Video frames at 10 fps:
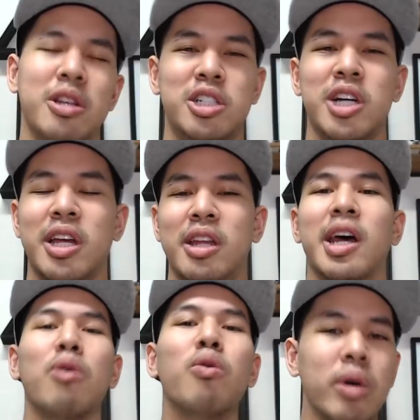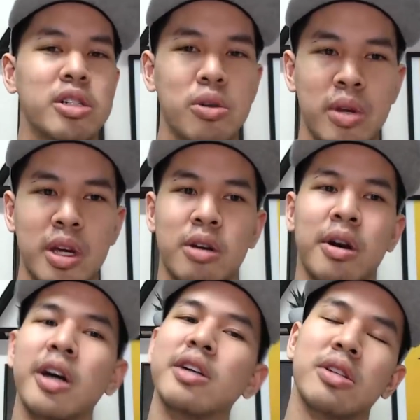you check in like once a week, right?